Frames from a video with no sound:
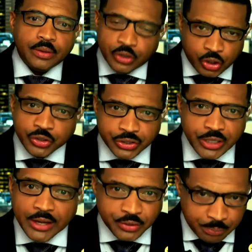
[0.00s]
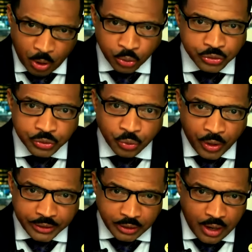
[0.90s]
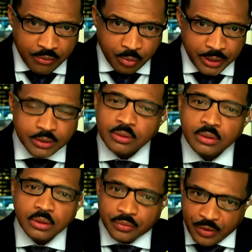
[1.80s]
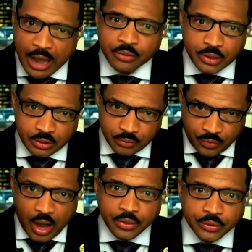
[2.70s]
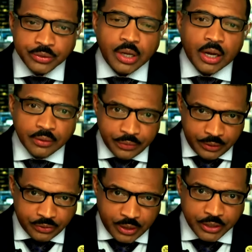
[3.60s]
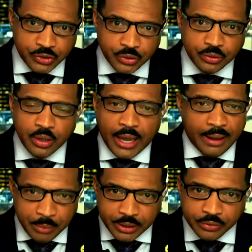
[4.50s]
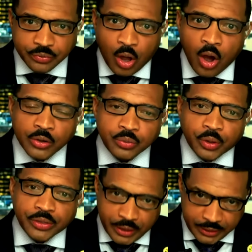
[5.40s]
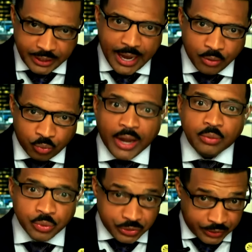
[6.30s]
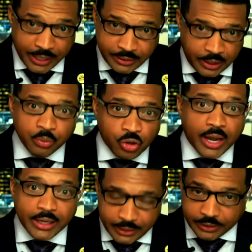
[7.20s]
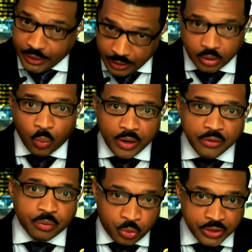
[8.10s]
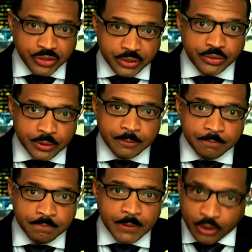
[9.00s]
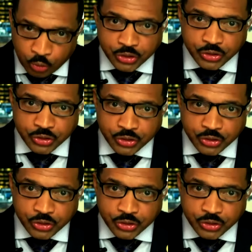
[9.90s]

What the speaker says: church is not supposed to direct the government. The founding fathers of this nation had many flaws. One thing they got right was that they were trying to get the hell away from Christians and Christians.